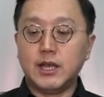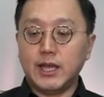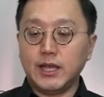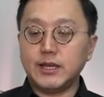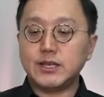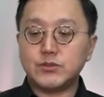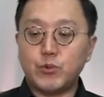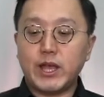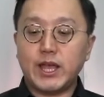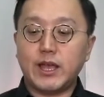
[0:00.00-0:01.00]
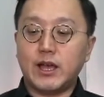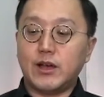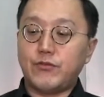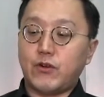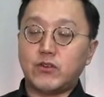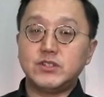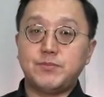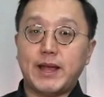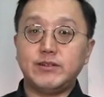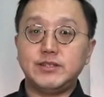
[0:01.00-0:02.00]
and that's where Forest
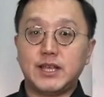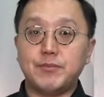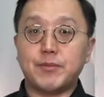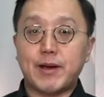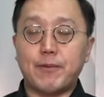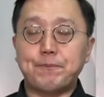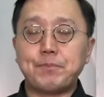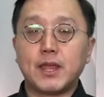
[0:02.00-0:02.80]
Berries came about.